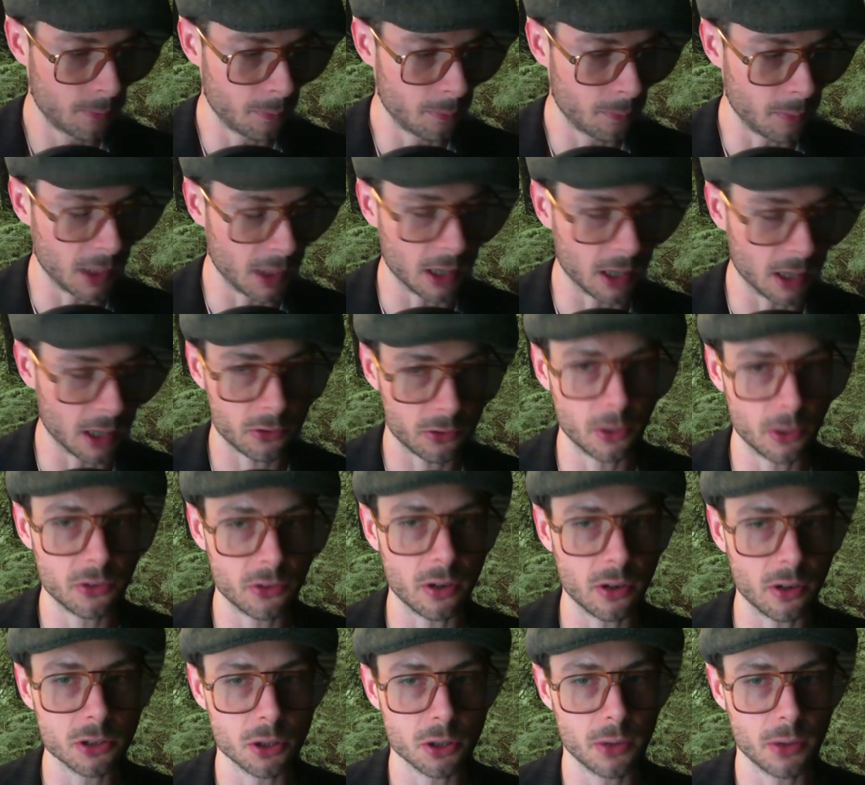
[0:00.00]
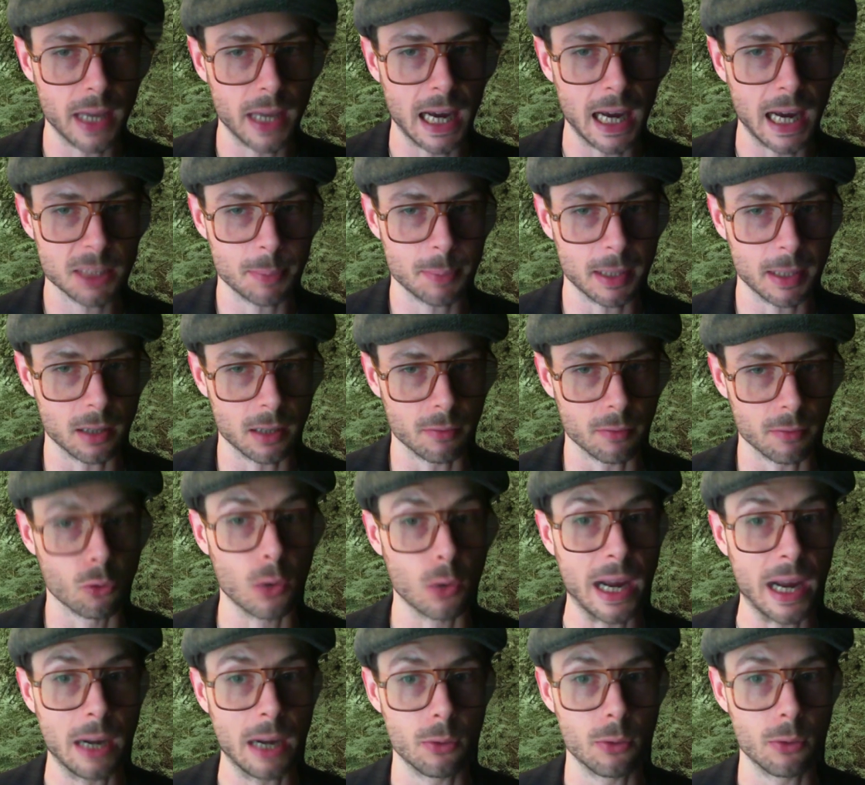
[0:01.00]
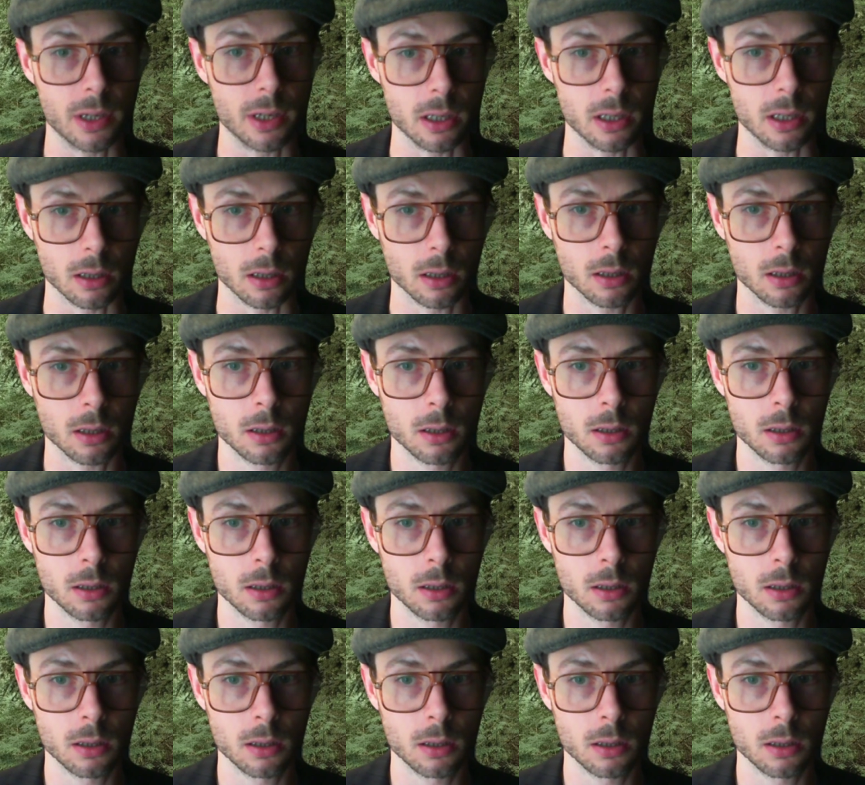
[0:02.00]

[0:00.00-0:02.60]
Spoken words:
because there is also the aspect of grounding.